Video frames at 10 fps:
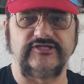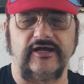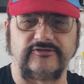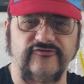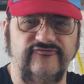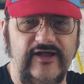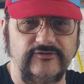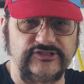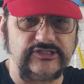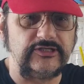Dr.
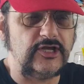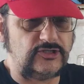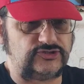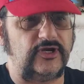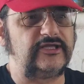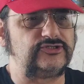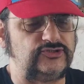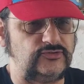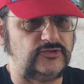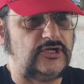Fauci, trying
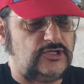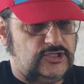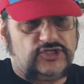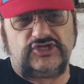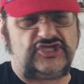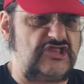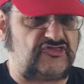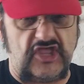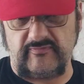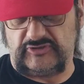to get
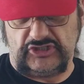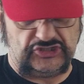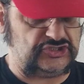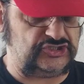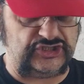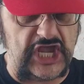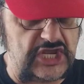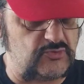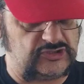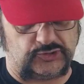them to
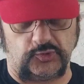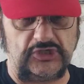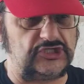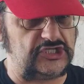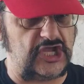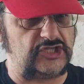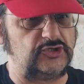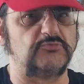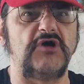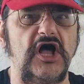say what's really on
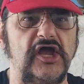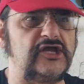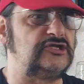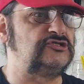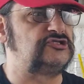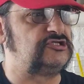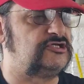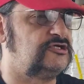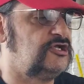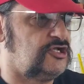their mind and
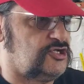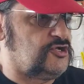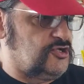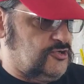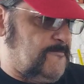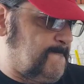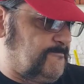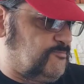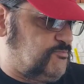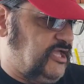to
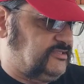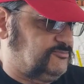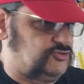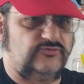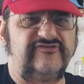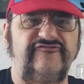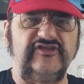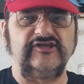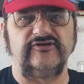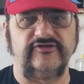get them to
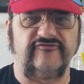reveal their